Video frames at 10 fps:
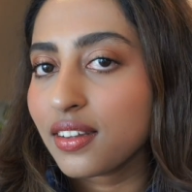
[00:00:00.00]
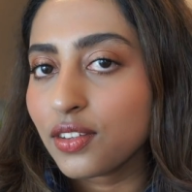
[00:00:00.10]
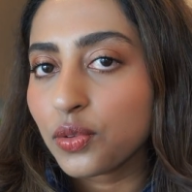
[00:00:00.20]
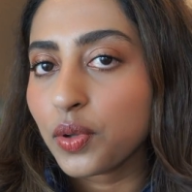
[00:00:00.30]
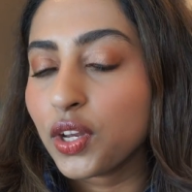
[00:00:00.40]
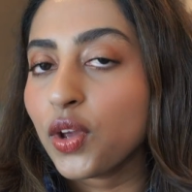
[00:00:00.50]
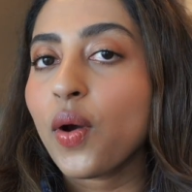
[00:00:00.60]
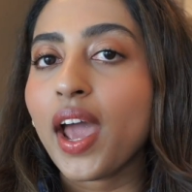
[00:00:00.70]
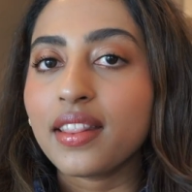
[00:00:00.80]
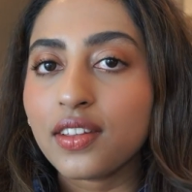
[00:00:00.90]
this video
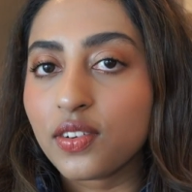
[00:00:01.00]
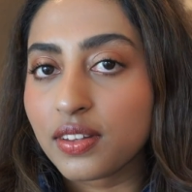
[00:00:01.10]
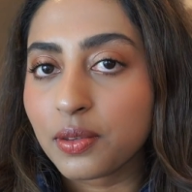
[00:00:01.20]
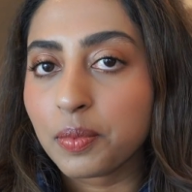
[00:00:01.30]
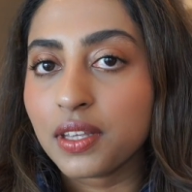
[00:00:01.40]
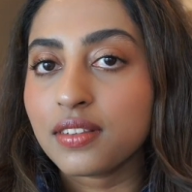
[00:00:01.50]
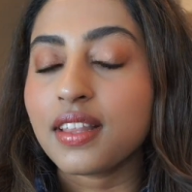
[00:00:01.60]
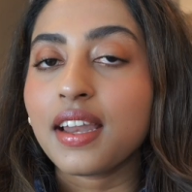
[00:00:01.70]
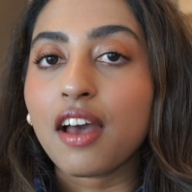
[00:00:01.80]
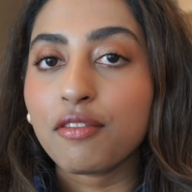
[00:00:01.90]
and the recipes
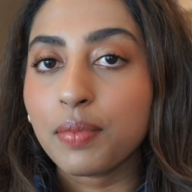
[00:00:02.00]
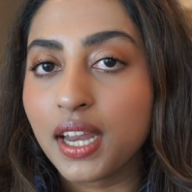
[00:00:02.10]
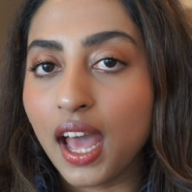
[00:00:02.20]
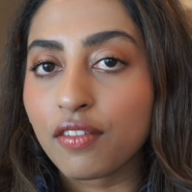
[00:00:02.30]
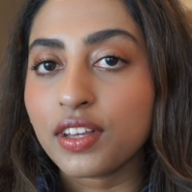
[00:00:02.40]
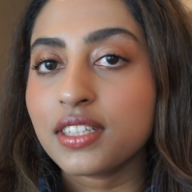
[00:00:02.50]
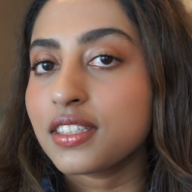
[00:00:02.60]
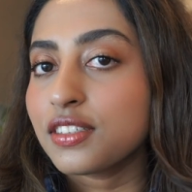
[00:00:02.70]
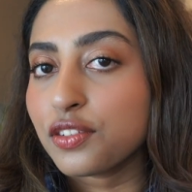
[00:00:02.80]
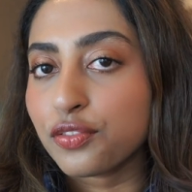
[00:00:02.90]
that I have been having
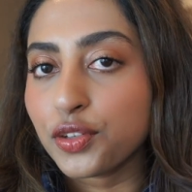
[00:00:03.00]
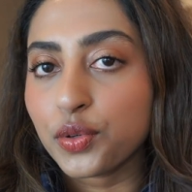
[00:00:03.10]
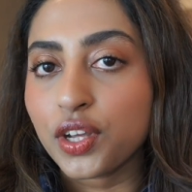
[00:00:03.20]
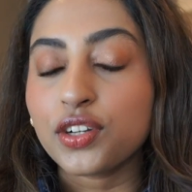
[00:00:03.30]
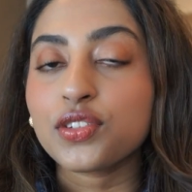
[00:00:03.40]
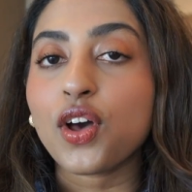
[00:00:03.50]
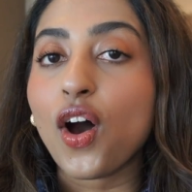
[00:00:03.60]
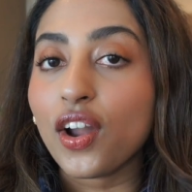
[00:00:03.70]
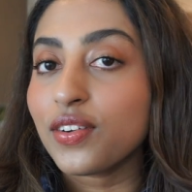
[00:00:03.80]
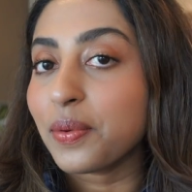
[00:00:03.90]
since a few years
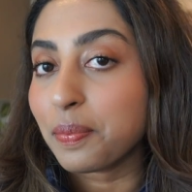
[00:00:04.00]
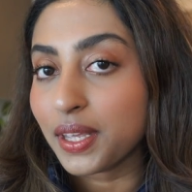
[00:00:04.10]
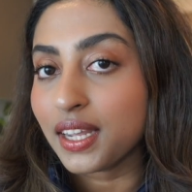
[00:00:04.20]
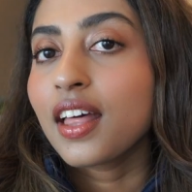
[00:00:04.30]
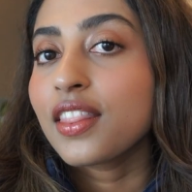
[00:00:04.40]
on repeat.